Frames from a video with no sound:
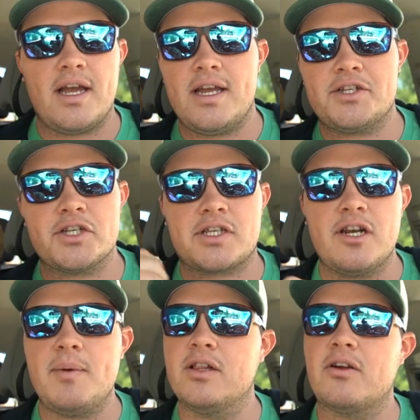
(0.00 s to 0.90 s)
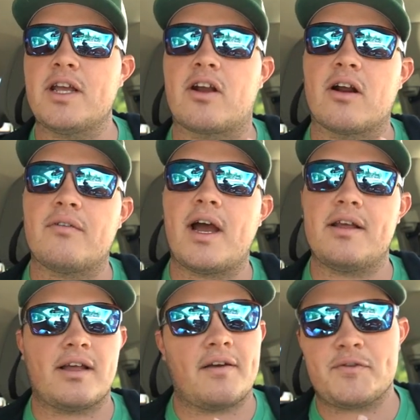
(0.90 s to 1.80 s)
it's just going to be a learning curve.
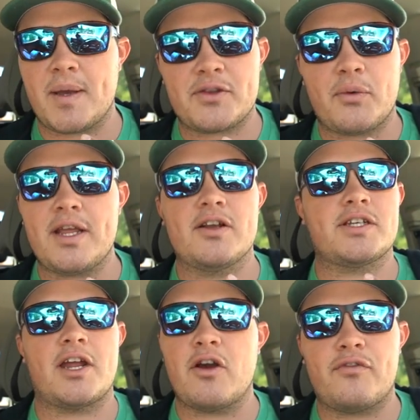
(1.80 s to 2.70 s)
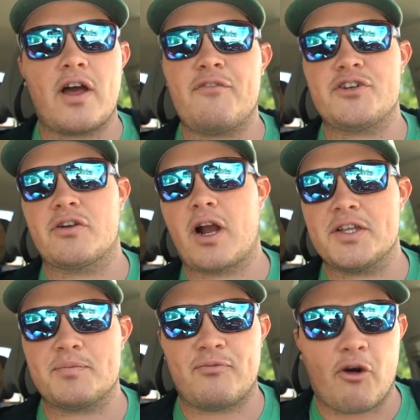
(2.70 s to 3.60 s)
I, I've spent 20 years and I know fly fishing
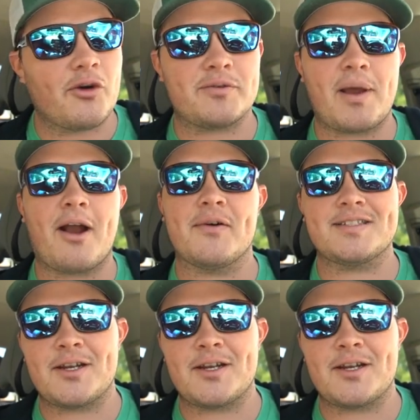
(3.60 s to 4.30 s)
rods forwards and backwards.